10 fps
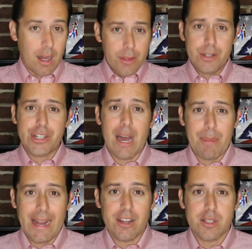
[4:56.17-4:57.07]
Other
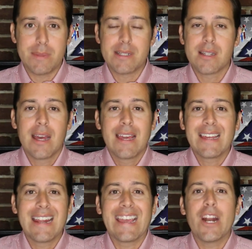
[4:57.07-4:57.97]
job announcements,
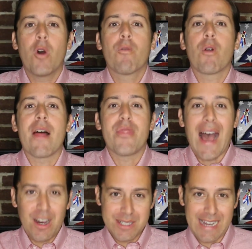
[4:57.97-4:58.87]
can get over a
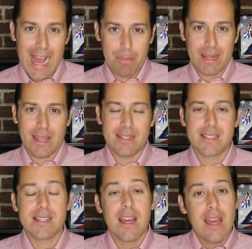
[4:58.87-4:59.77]
thousand
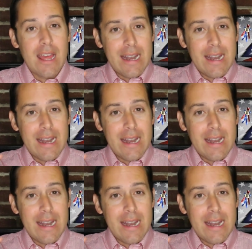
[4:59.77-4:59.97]
applicants.